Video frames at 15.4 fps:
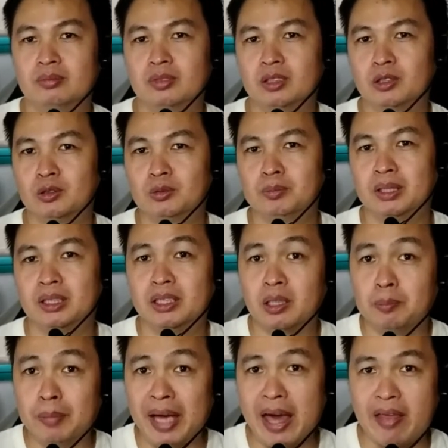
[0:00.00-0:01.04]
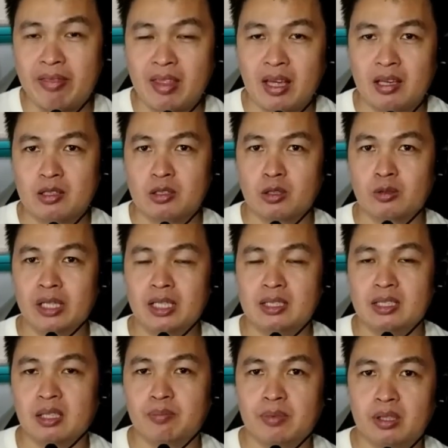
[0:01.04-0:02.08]
may turn bad. So that is
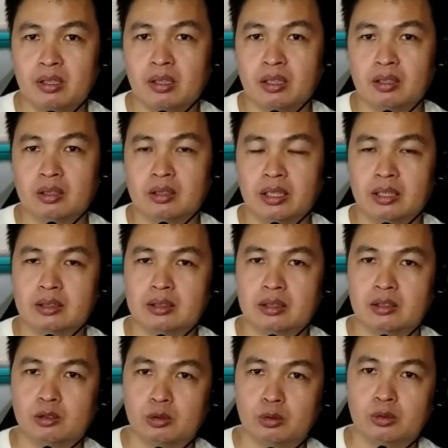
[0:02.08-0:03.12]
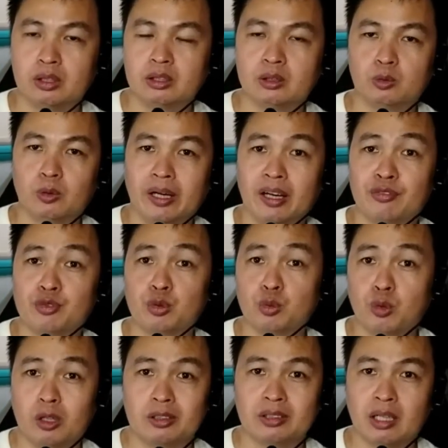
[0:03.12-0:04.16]
something that students will have to
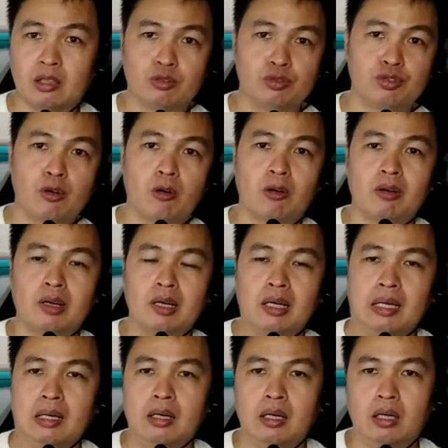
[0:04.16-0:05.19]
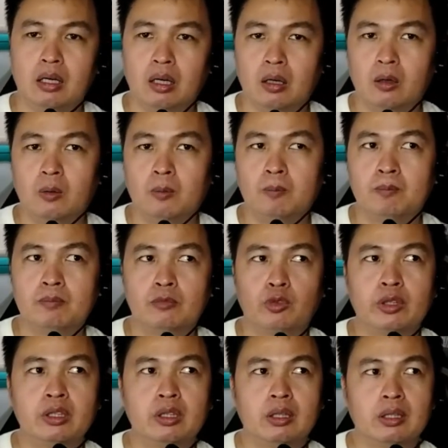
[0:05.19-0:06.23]
watch out for.
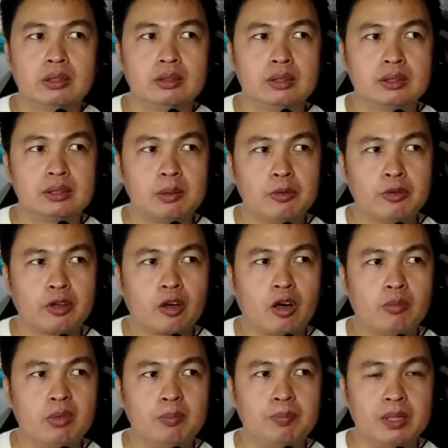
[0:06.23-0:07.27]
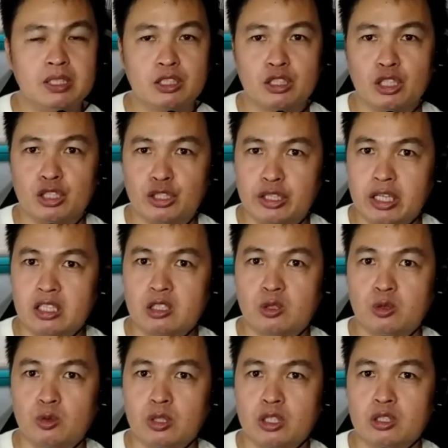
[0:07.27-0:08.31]
Some of the common places that
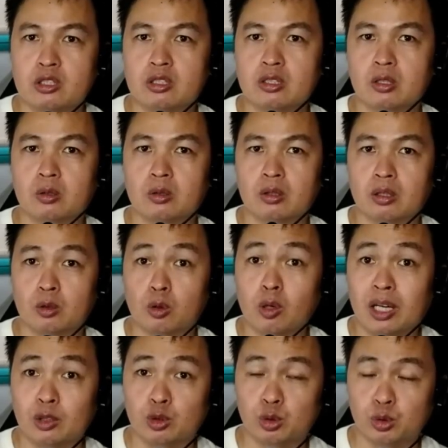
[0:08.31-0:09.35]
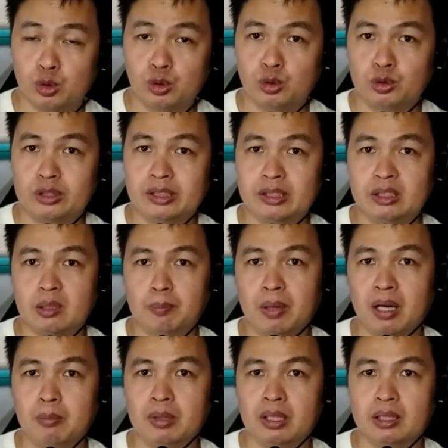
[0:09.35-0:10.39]
students go out to use in the
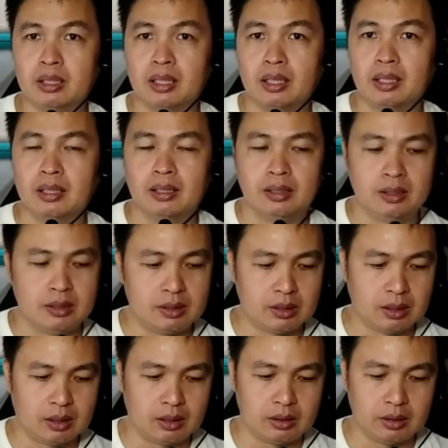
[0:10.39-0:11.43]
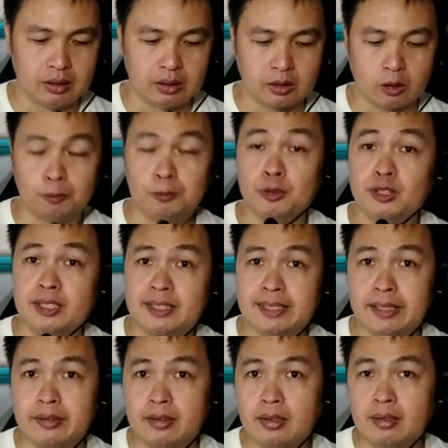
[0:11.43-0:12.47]
public is the community
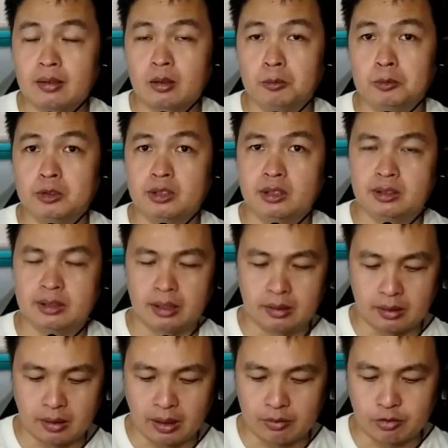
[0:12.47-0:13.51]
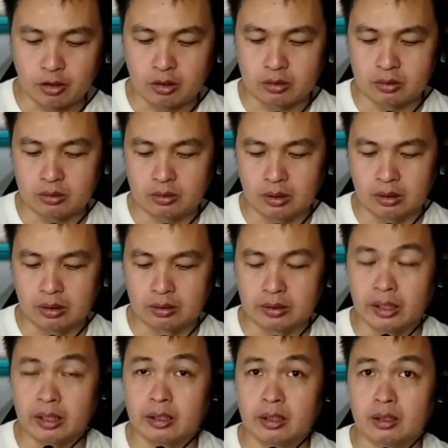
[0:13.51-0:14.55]
center. Community center have got
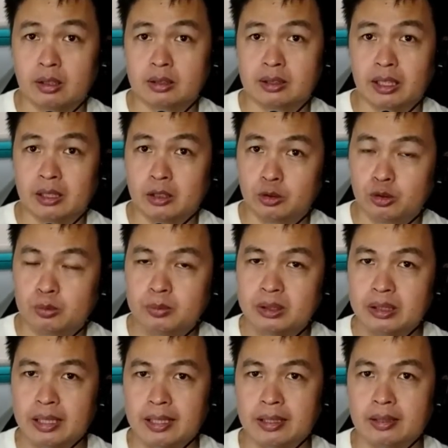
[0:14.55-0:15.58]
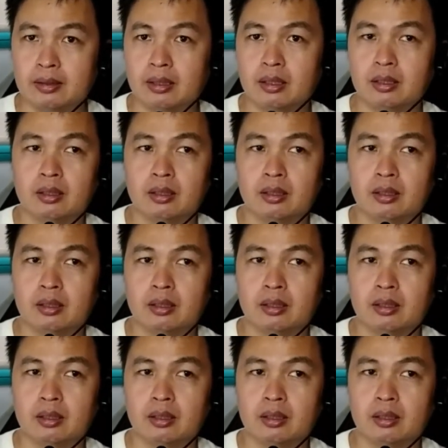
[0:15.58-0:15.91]
dedicated study rooms, and